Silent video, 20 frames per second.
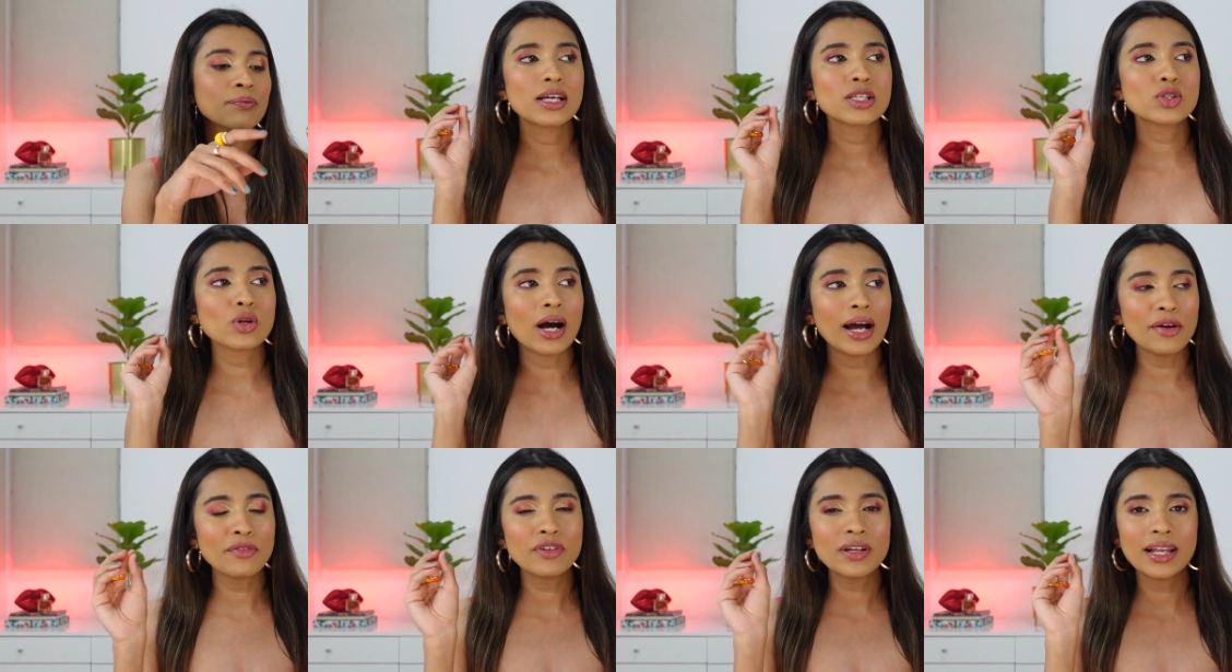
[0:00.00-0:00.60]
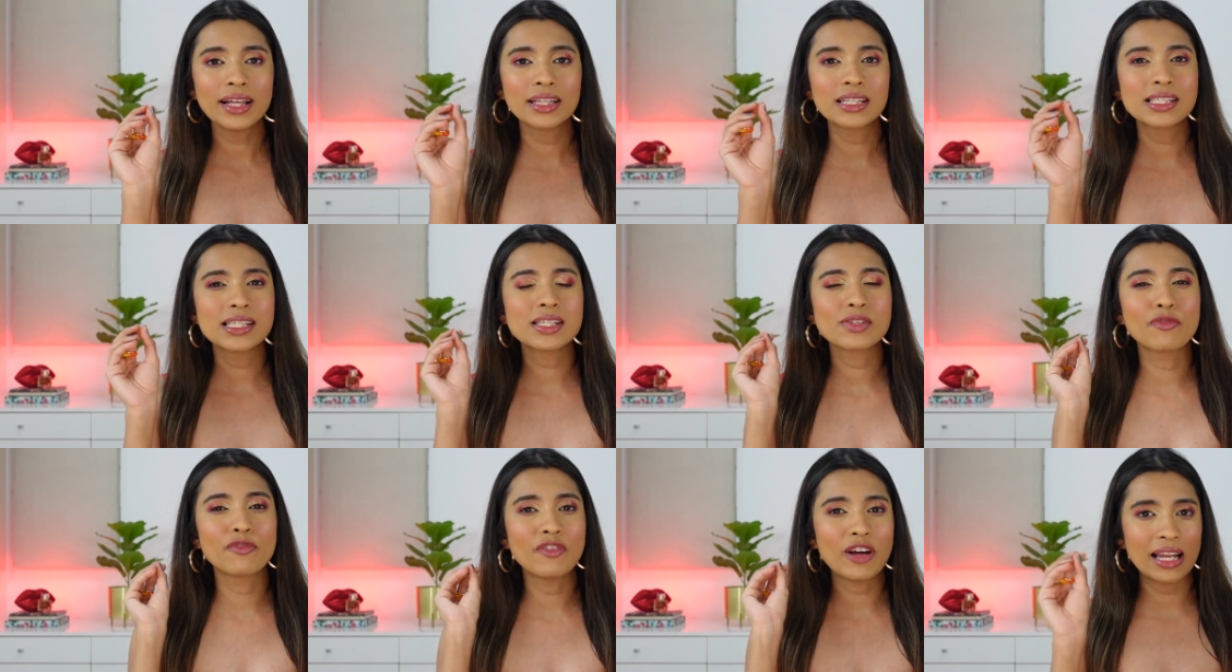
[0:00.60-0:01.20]
So I feel like this
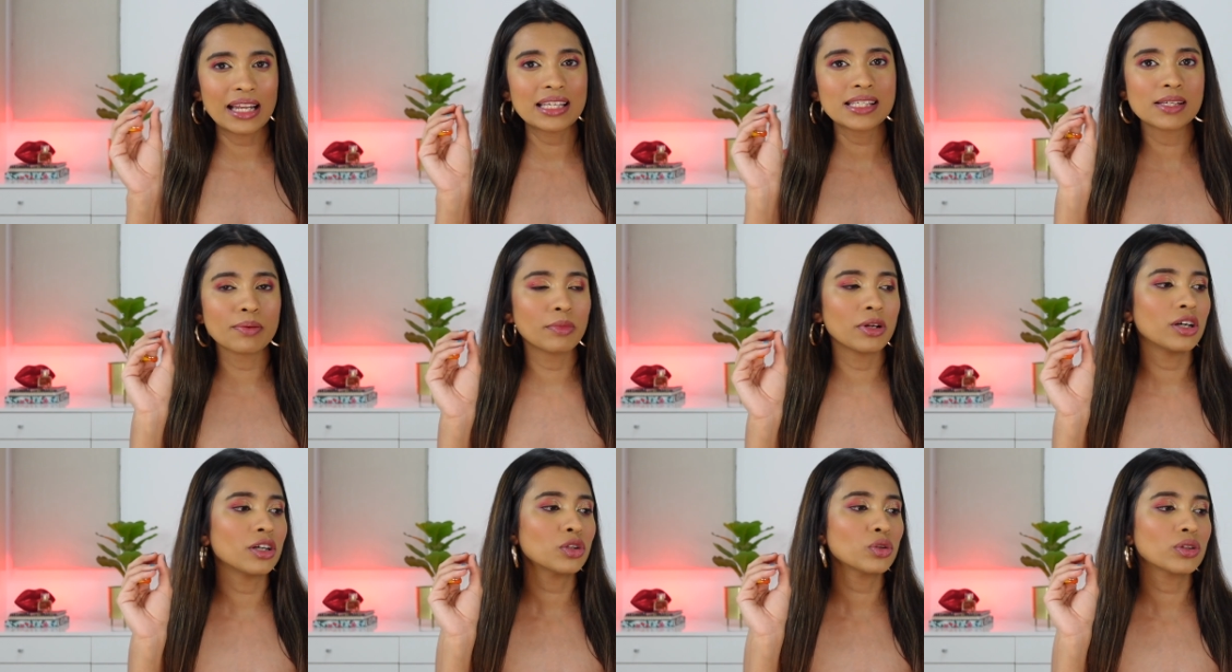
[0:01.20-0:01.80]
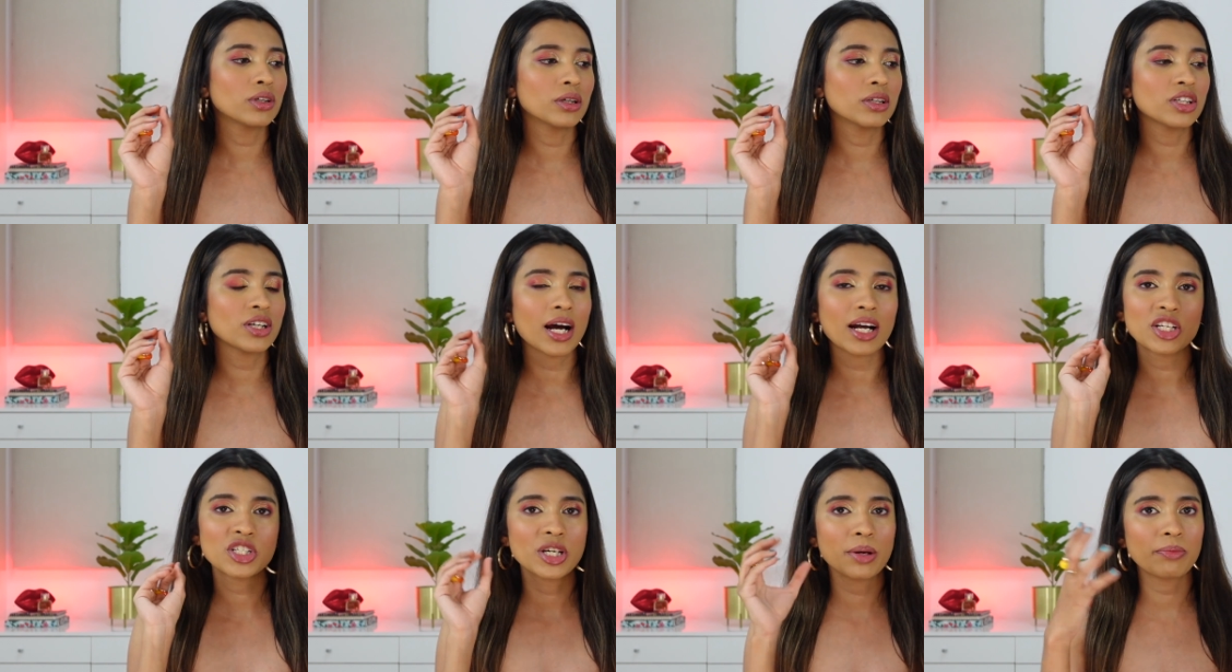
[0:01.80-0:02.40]
is very similar to the
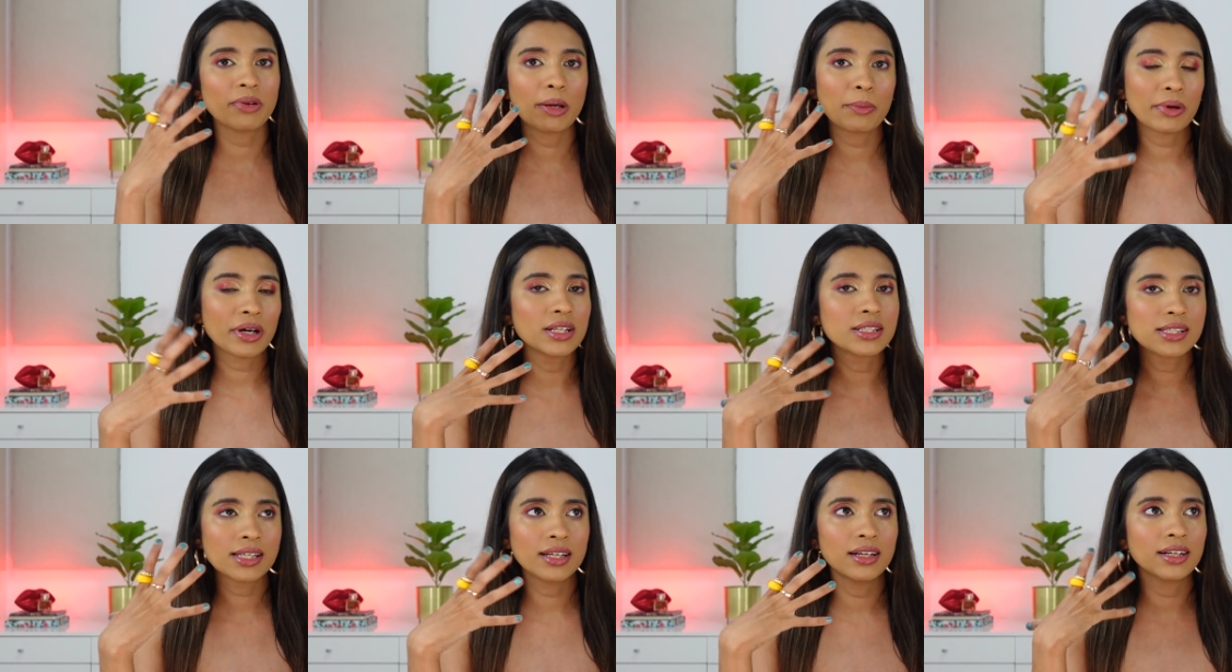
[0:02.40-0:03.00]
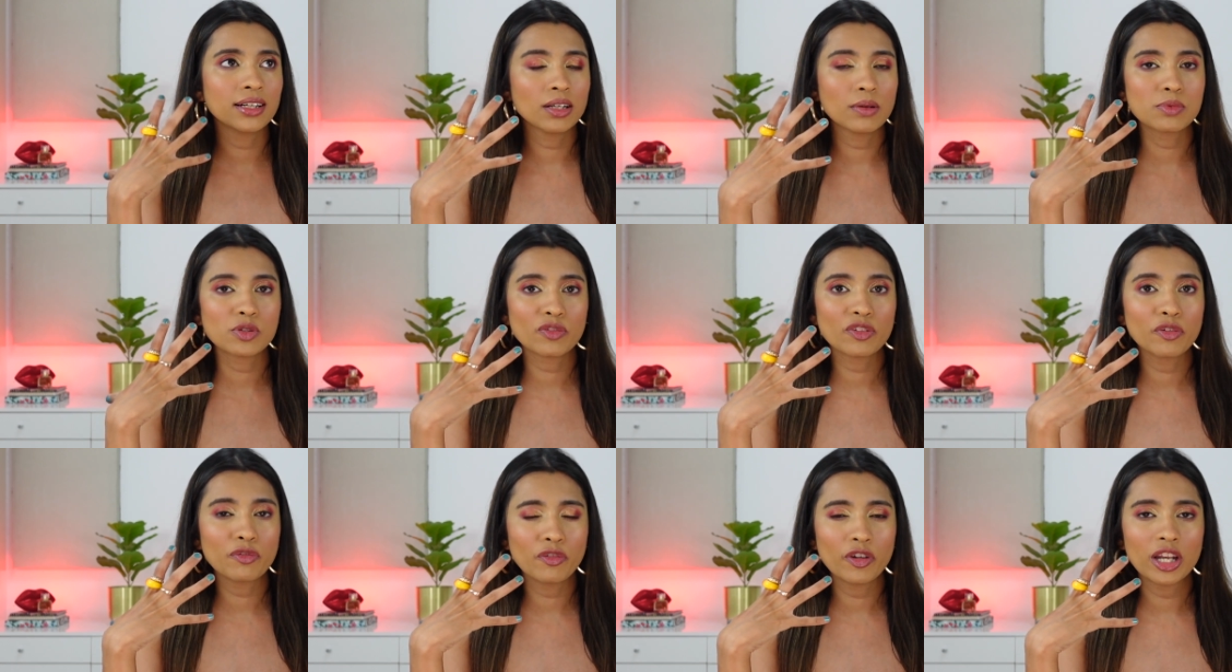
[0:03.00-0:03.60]
Tarte Shape Tape concealer in terms
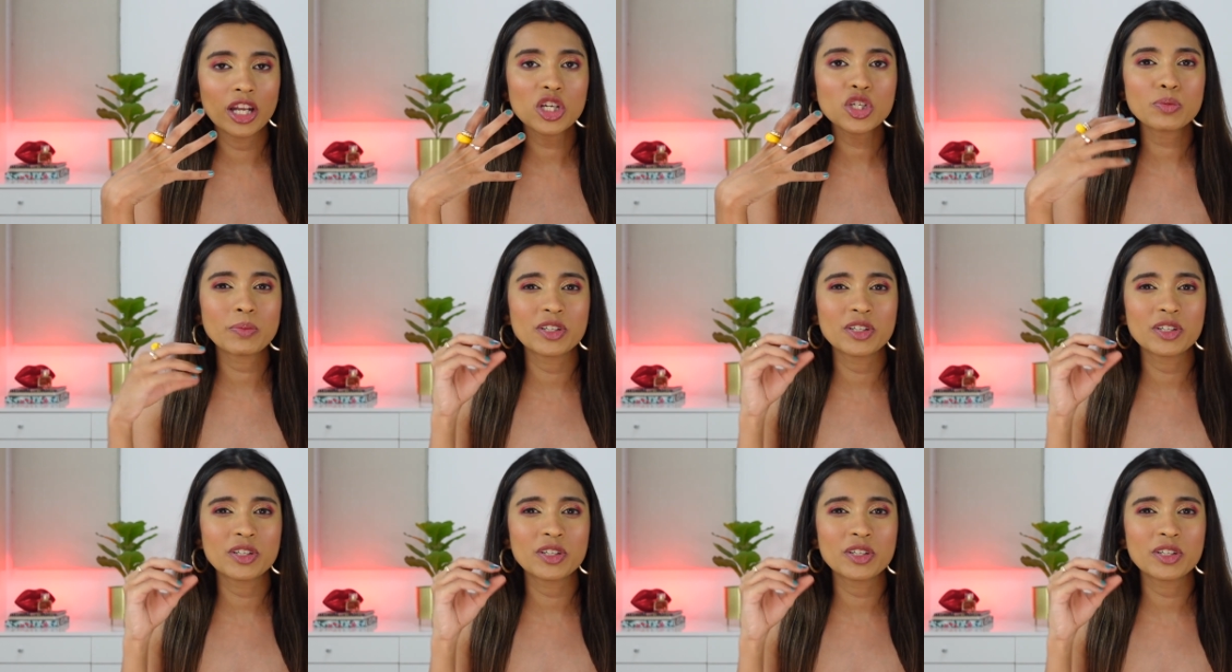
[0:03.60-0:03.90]
of the finish,